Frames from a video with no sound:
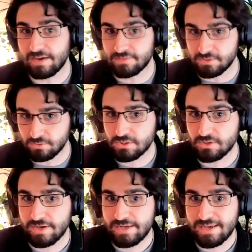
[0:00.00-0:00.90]
I have a dual
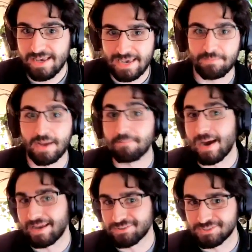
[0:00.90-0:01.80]
degree and my
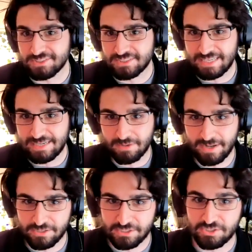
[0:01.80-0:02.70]
minor's in sustainable
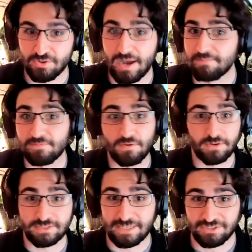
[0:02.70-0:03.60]
energy. So I'm
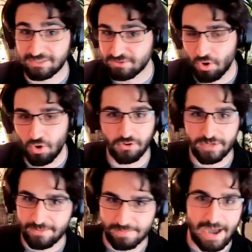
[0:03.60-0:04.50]
focused actually
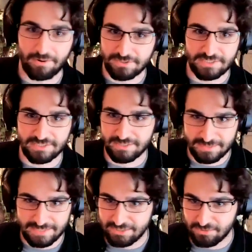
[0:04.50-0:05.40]
totally on power
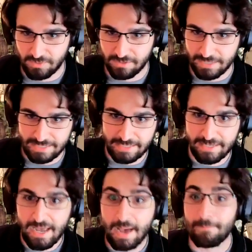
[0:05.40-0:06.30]
systems. That's where like
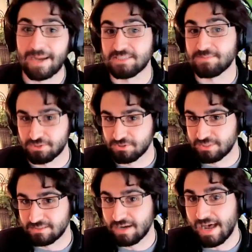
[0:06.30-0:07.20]
my uh.
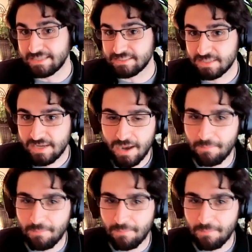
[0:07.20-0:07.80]
specialty uh. lies.